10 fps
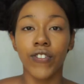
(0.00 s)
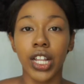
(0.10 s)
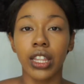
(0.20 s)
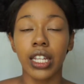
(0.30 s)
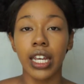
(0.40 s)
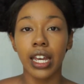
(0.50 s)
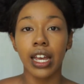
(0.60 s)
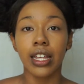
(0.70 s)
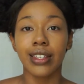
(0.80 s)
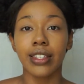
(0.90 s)
Fully
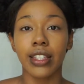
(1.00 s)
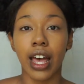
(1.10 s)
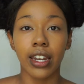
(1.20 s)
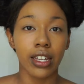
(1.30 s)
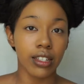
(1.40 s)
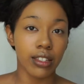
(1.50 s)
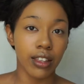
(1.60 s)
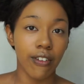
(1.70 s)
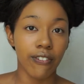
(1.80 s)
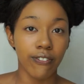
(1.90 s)

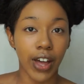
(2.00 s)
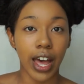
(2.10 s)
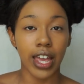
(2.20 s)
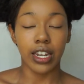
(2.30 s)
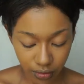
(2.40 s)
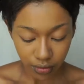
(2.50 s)
satisfied.